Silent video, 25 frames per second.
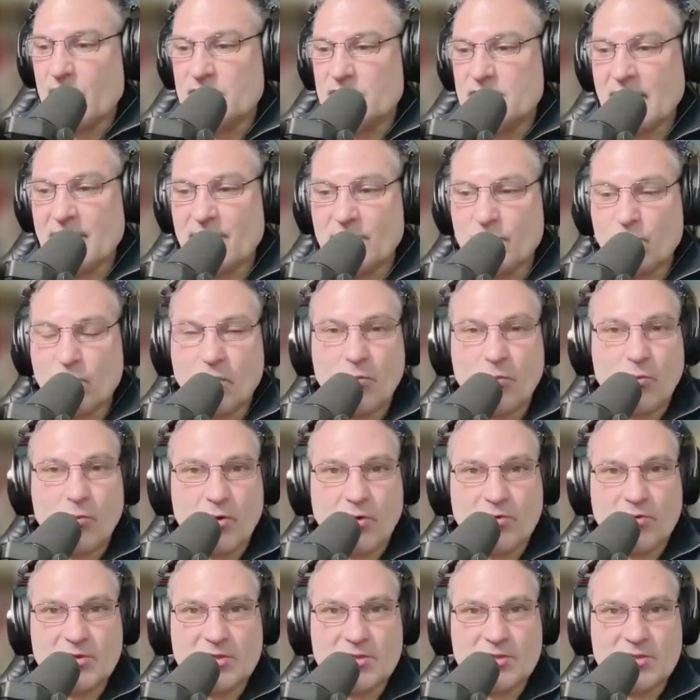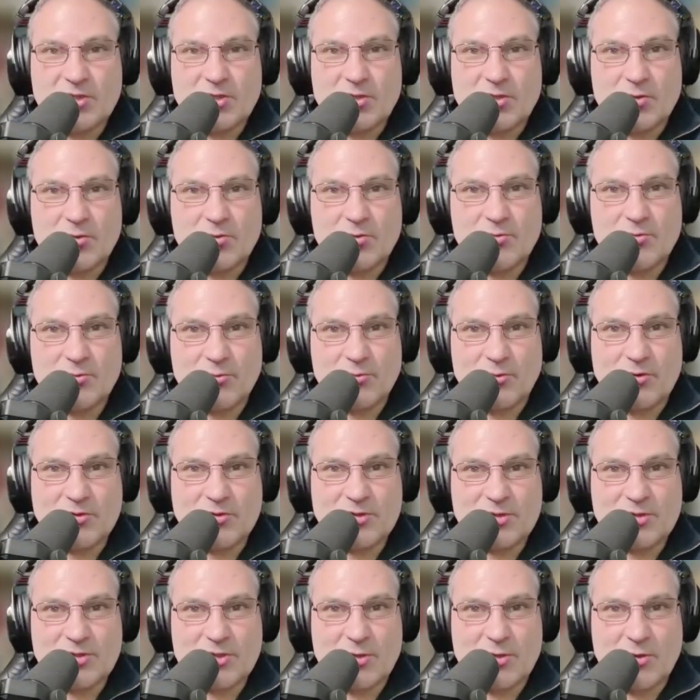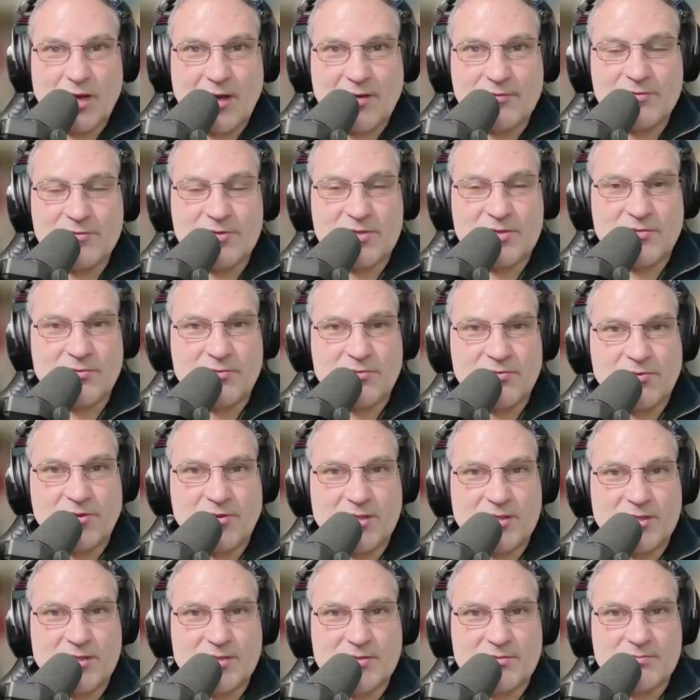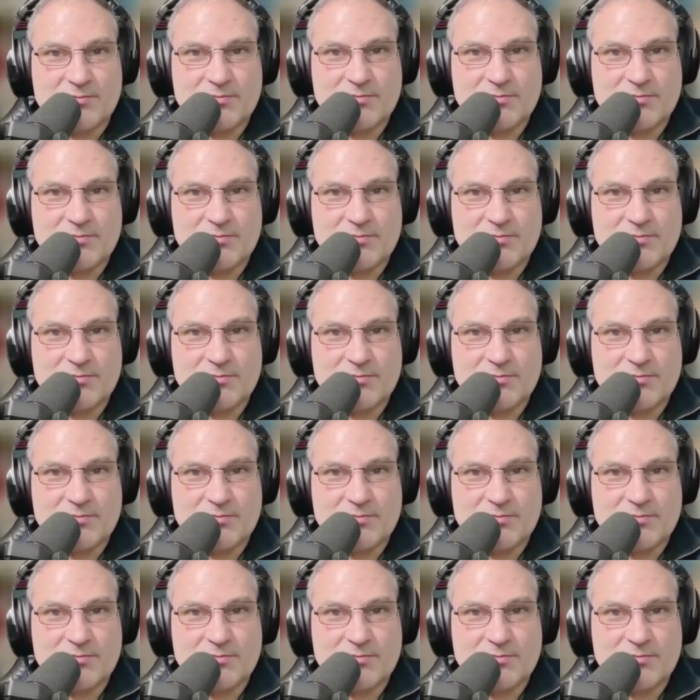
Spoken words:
David, what did you have for us?